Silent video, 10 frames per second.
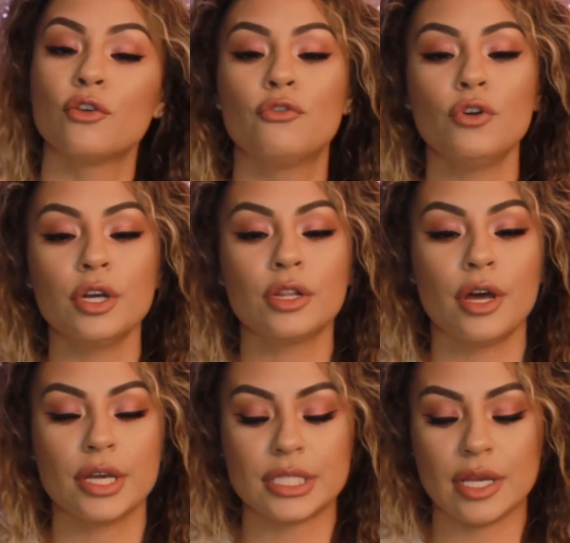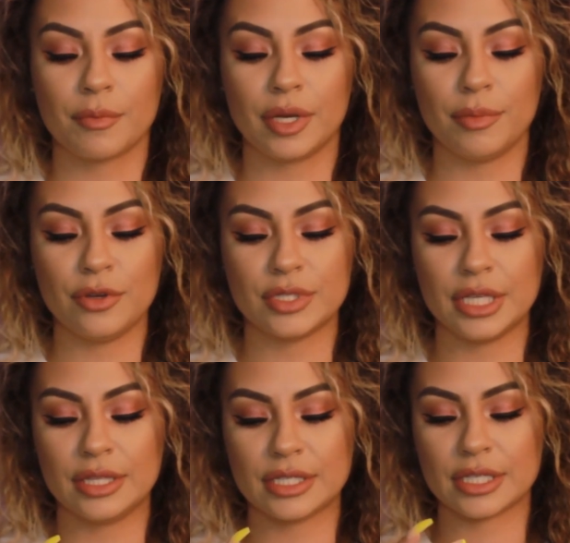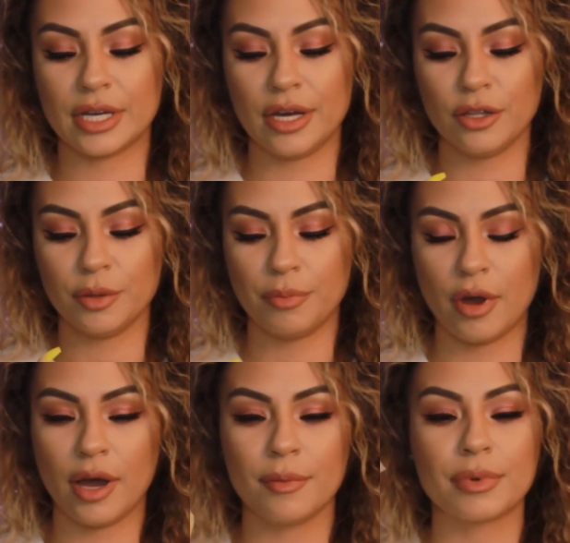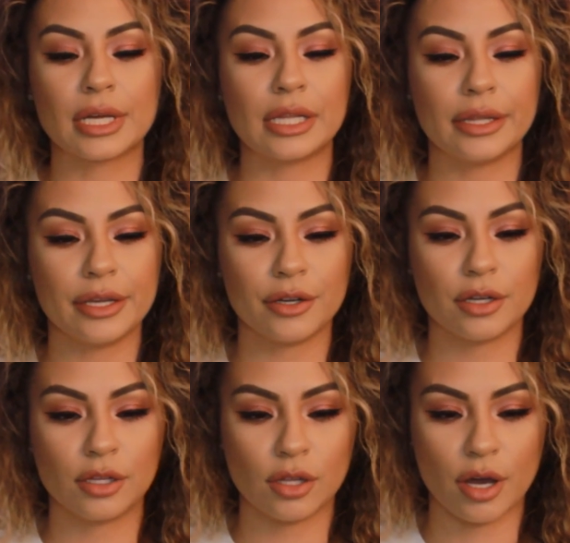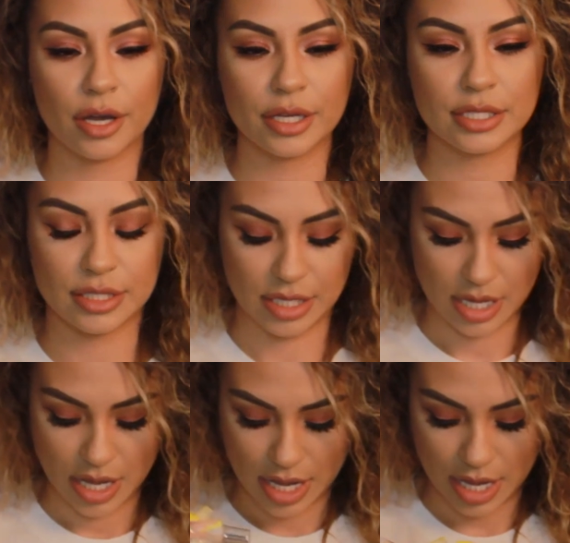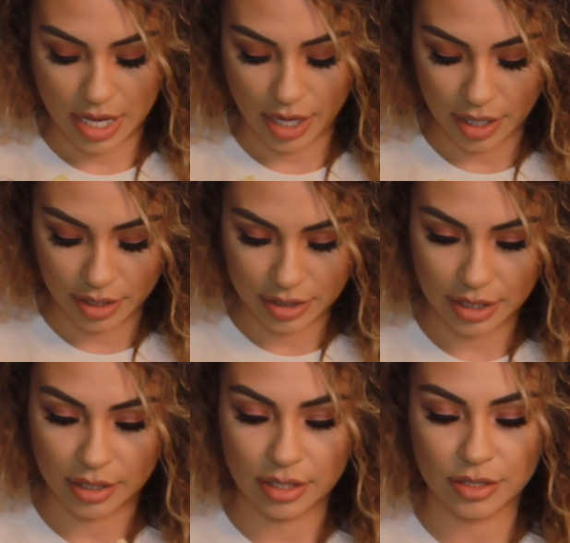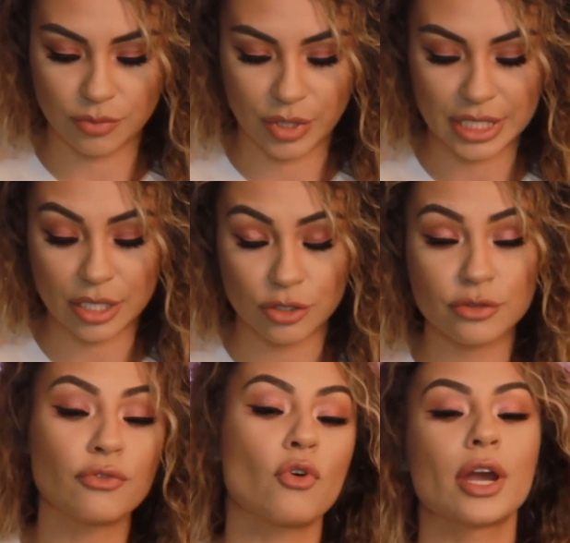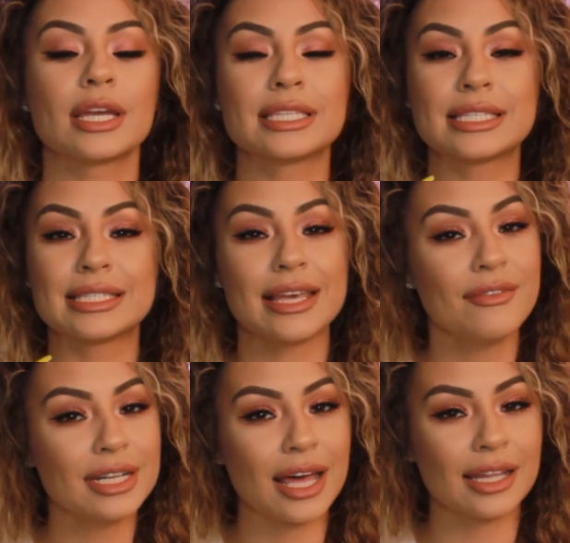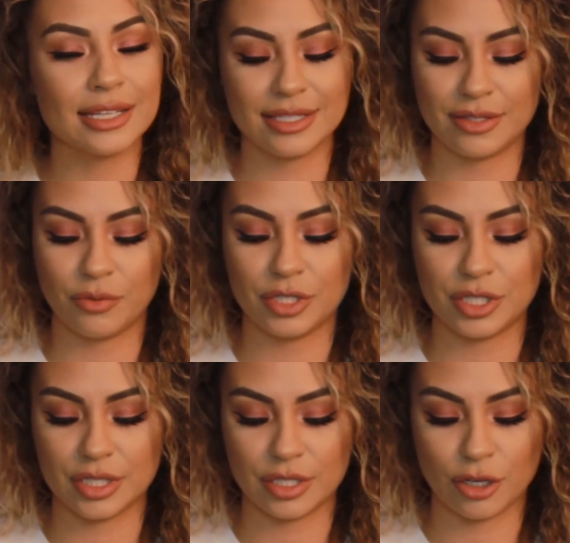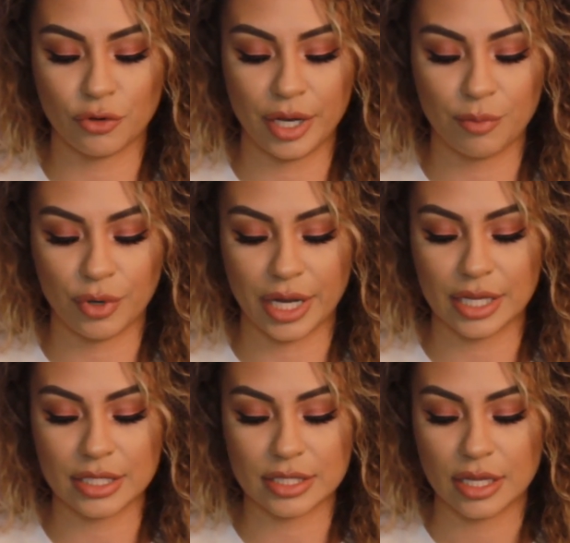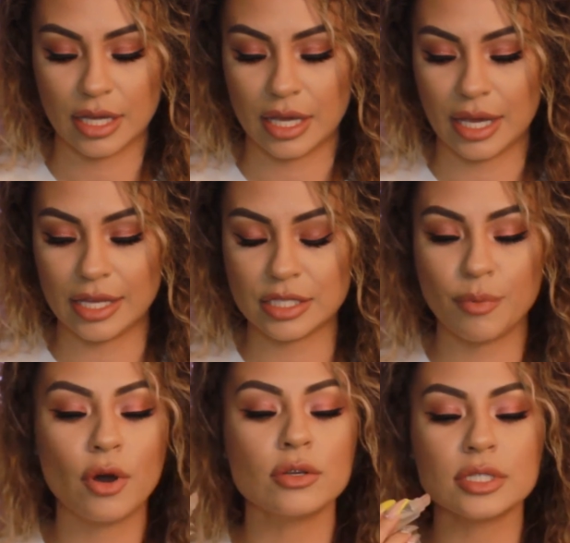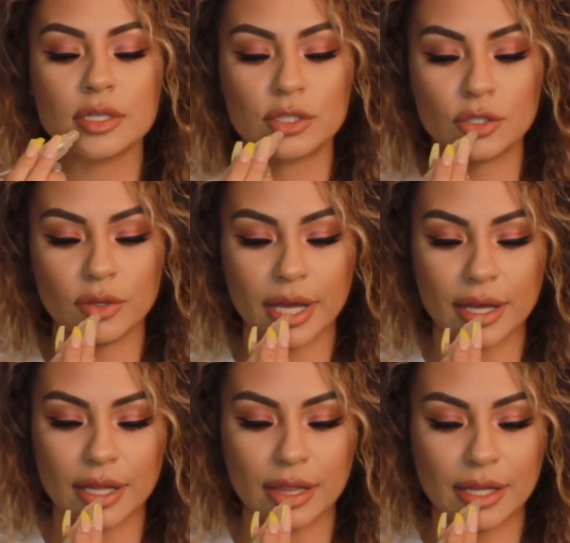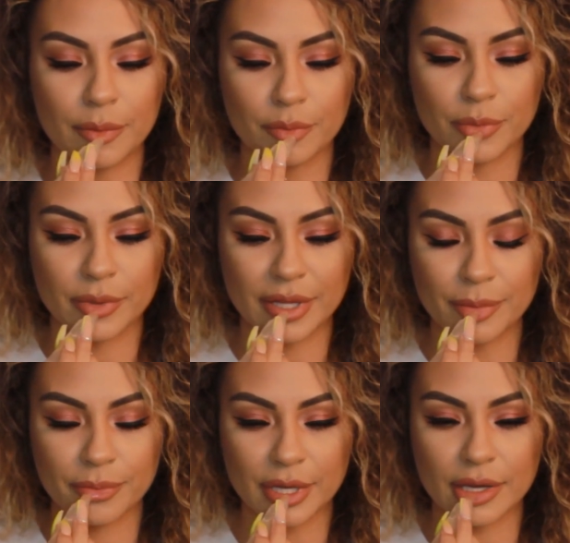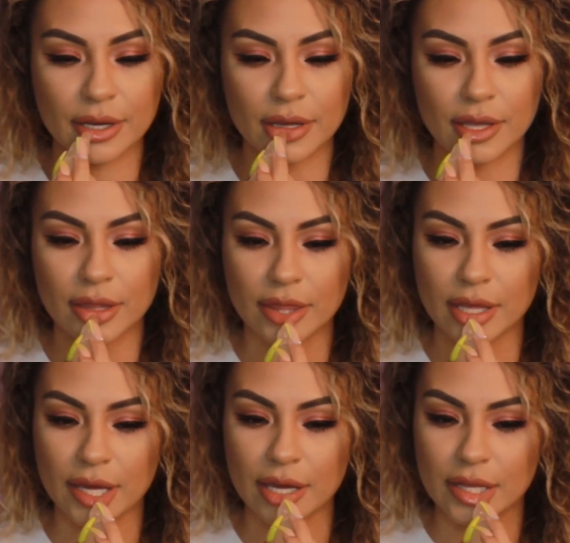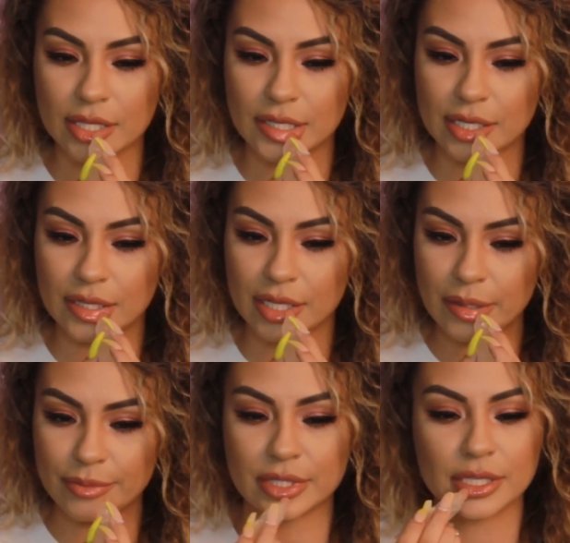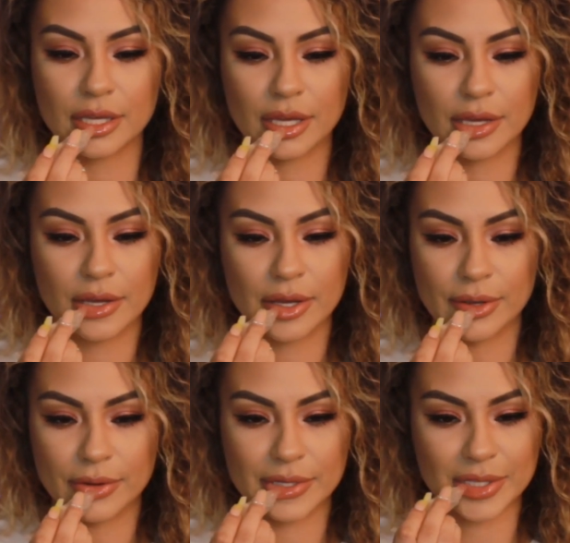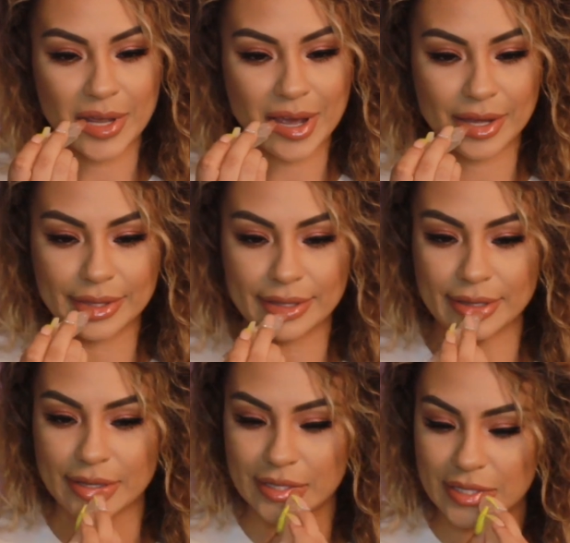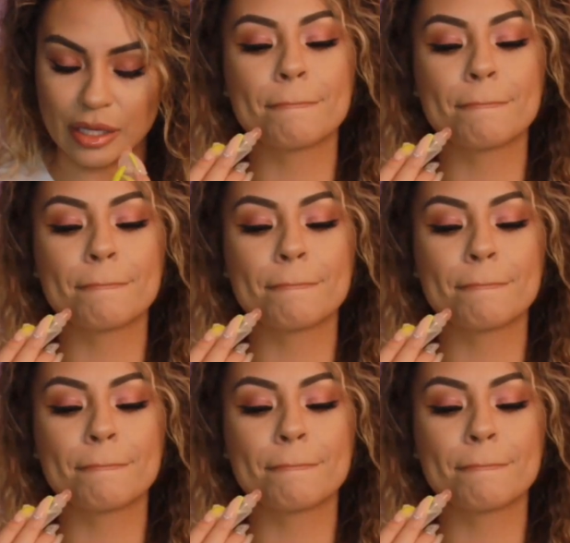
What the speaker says: For gloss, I'm going to be using this ColourPop Clear Gloss. And this retails for $7, which is a great price. It's supposed to do like a lip plumping thing to your lips. I'm just gonna add this.